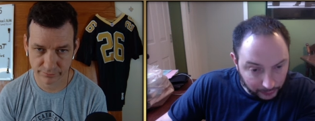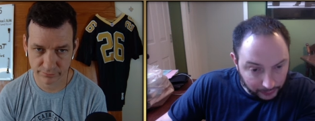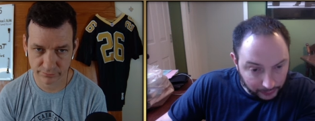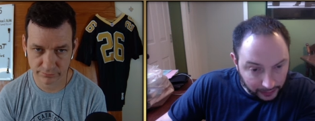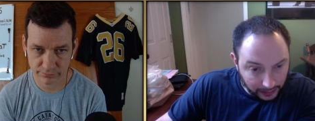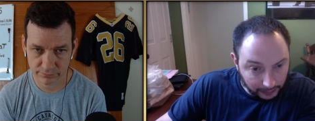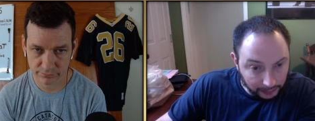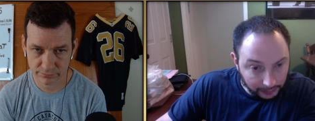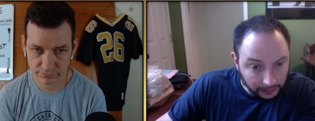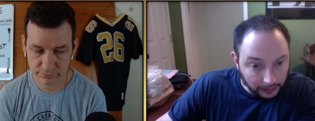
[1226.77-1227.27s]

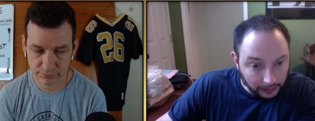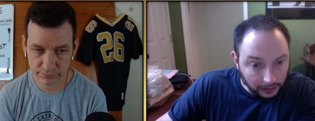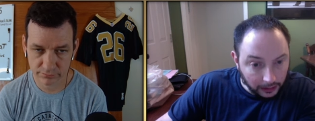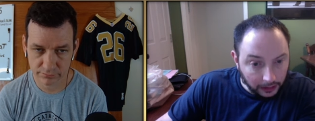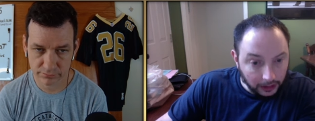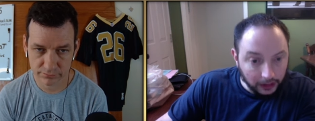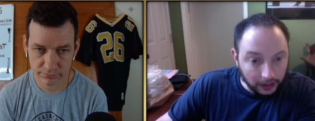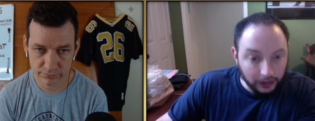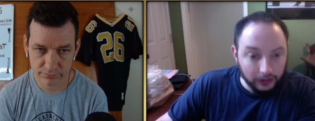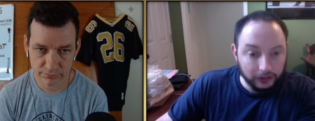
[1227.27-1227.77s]
Speaker 1: down.
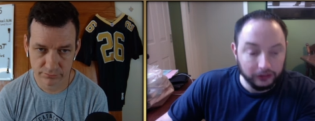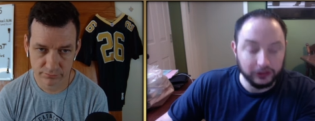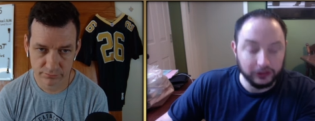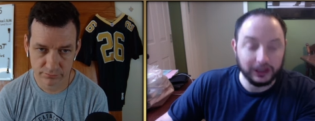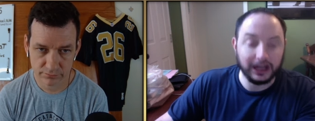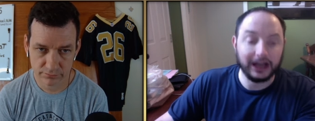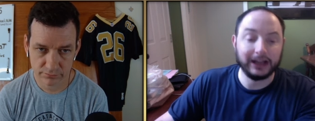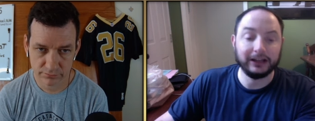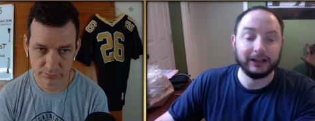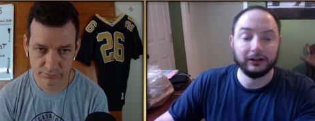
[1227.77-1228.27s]
You
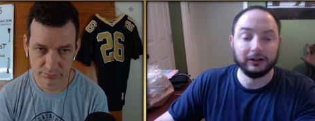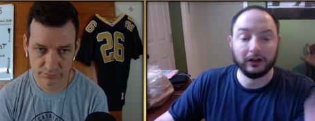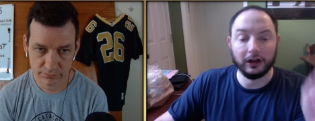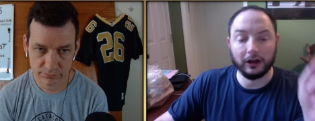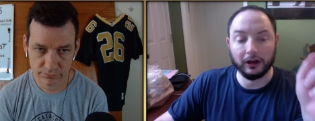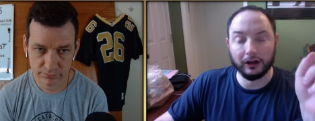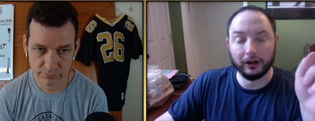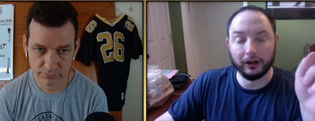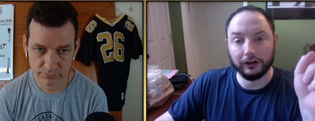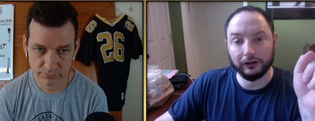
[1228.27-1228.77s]
got
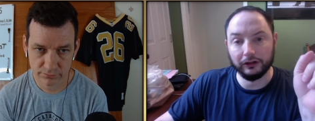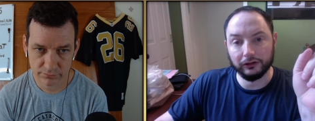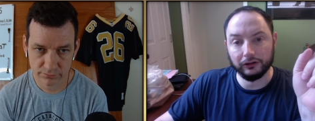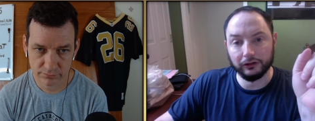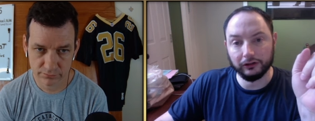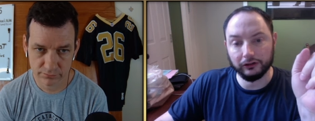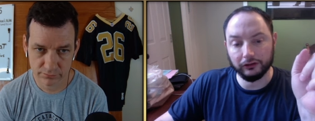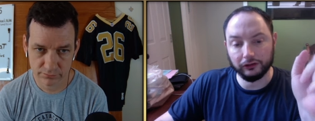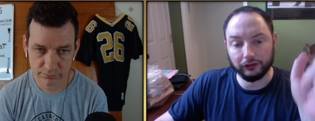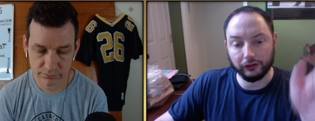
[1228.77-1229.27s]
uh
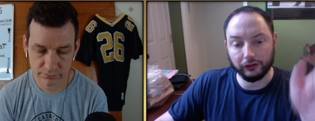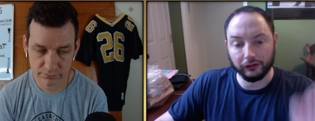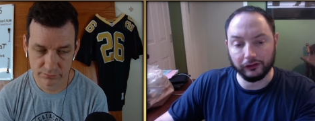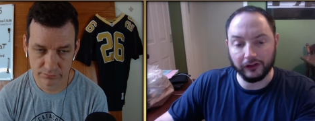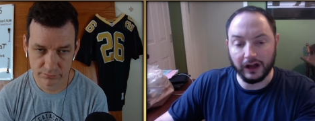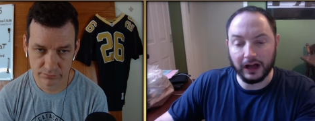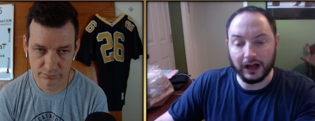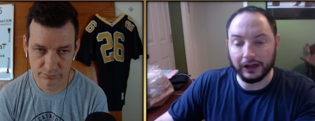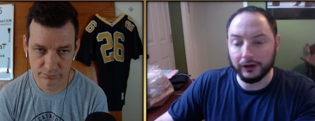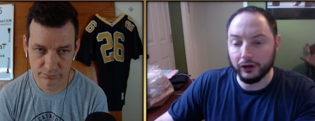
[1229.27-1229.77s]

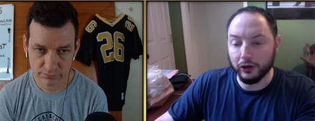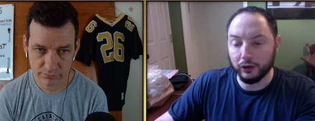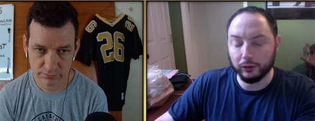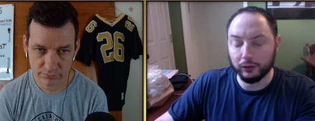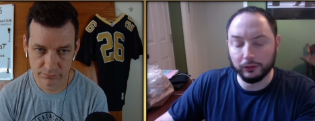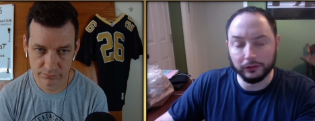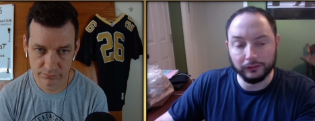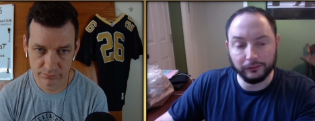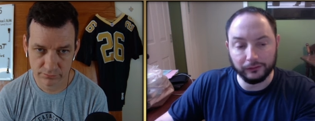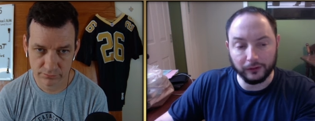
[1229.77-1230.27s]
Jer'Zhan
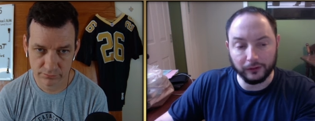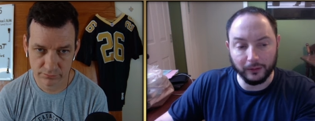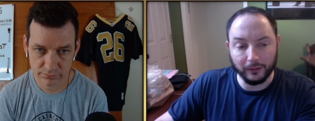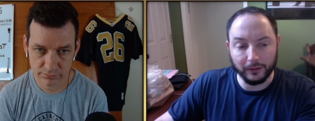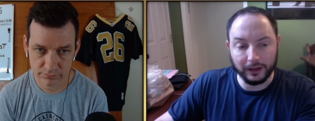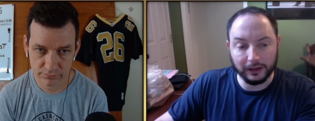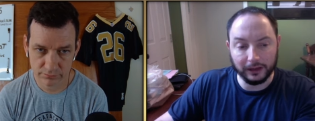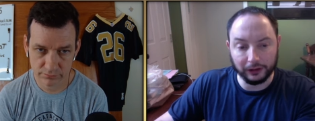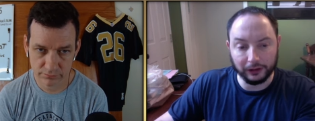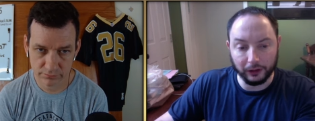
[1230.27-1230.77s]
Newton from
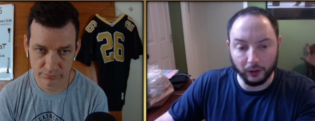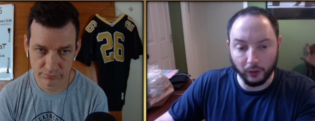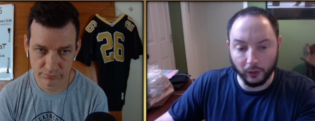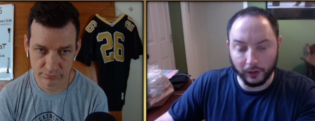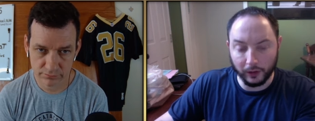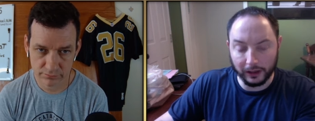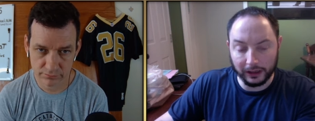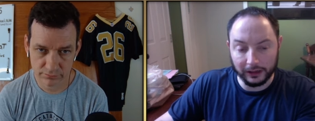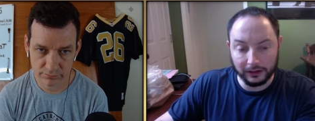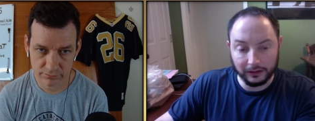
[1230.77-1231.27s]

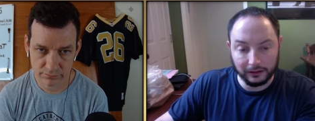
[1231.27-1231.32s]
Illinois.